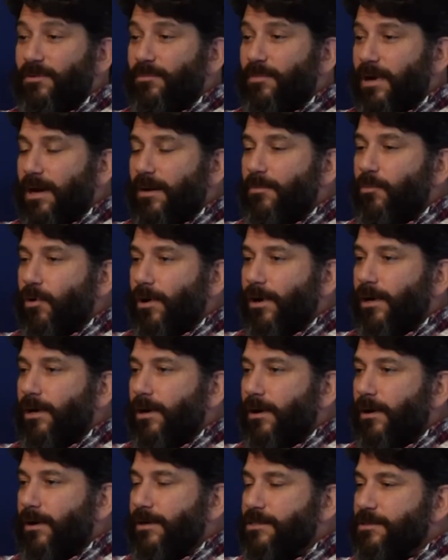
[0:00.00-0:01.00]
but I'm more
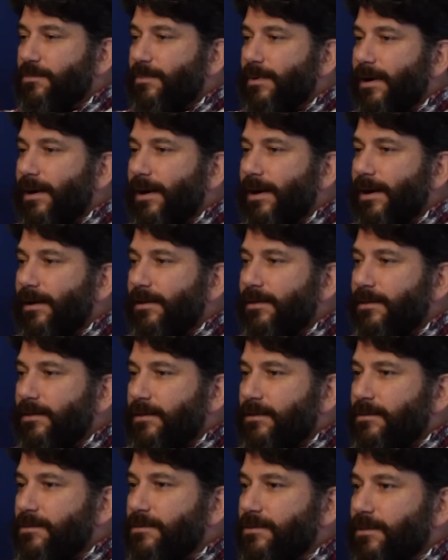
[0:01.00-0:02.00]
encouraged by
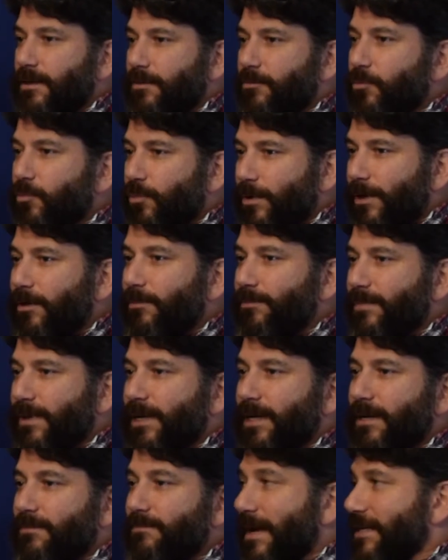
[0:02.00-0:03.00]
some real
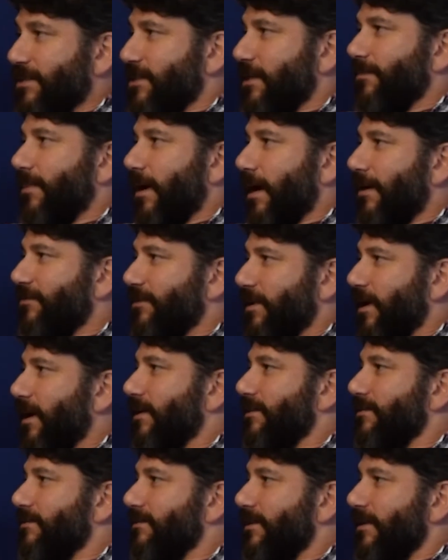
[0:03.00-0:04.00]
big mess up I've
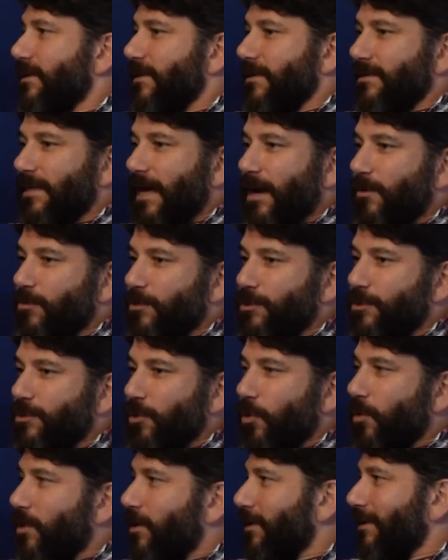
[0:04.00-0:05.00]
done that was
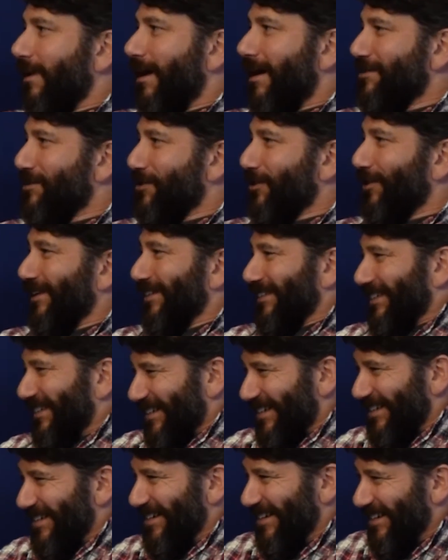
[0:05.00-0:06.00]
so colossal,
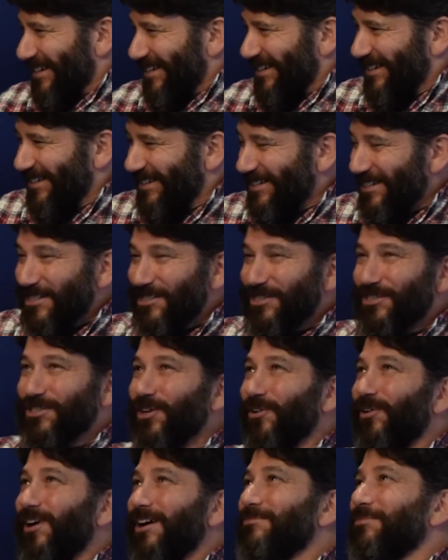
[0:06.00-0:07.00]

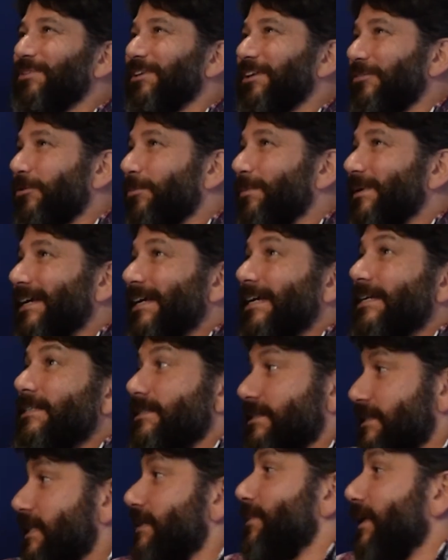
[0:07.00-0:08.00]
so unbelievably,
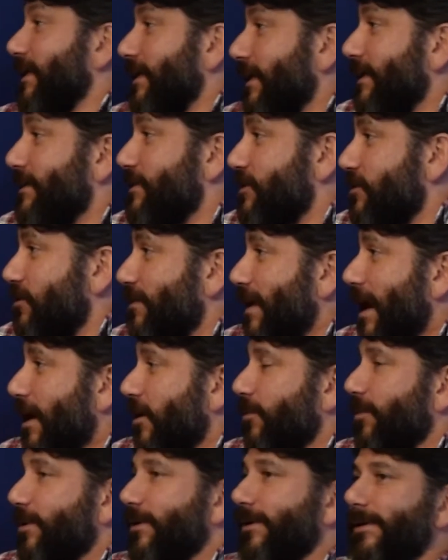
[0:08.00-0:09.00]
seemingly
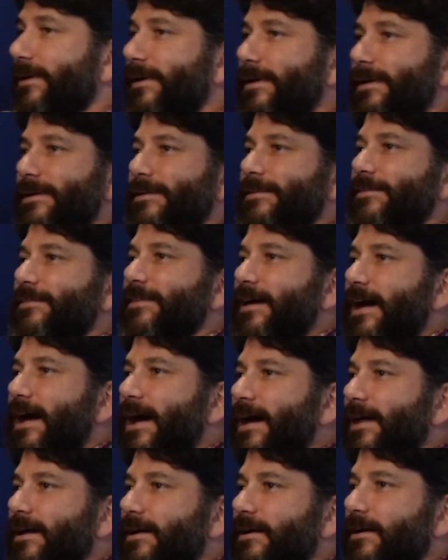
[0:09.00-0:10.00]
insurmountable,
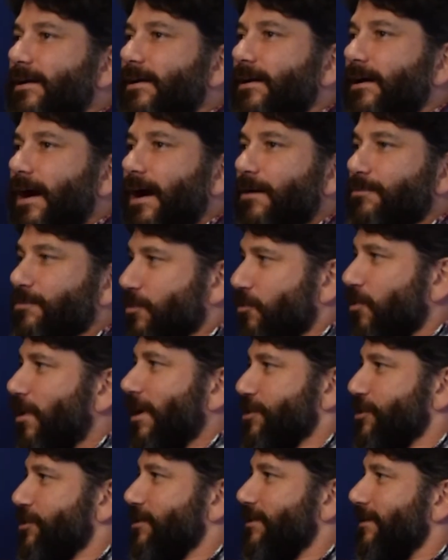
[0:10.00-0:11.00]
that I'm
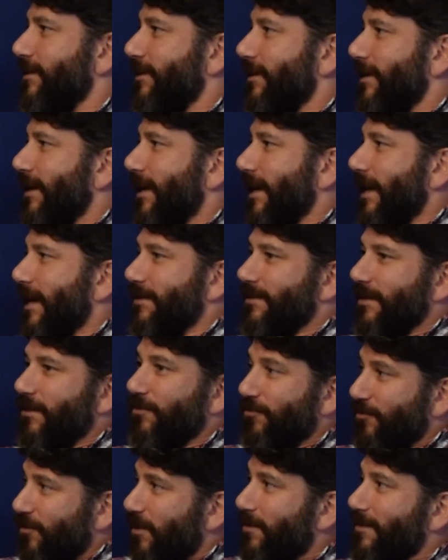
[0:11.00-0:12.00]
crushed. And then
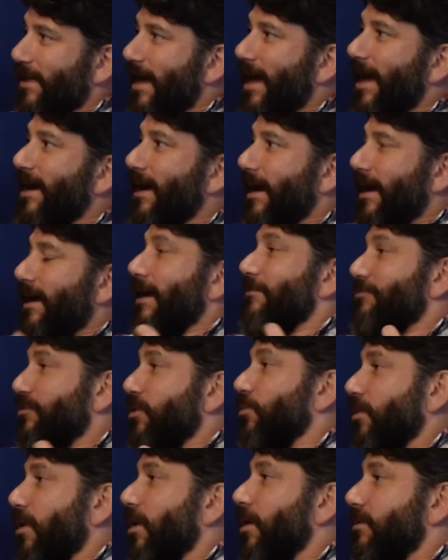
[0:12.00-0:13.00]
from that, I have to
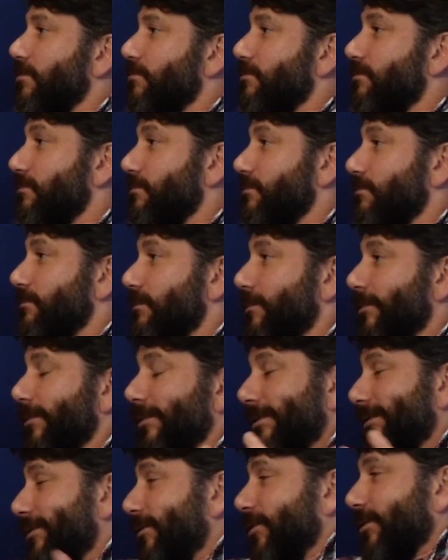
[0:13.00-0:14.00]
grow,
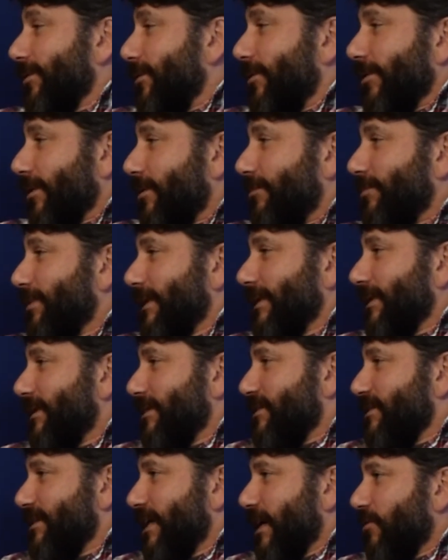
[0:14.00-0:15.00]
or completely
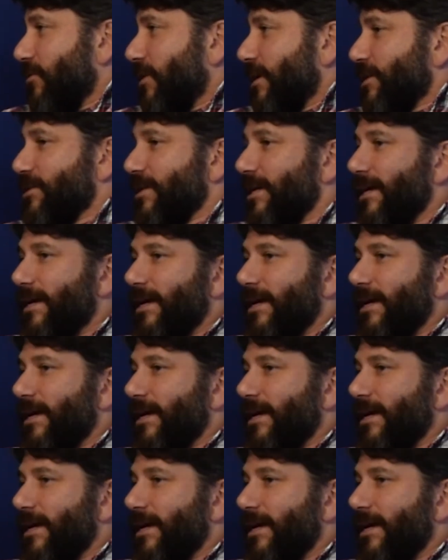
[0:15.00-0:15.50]
just stay crushed.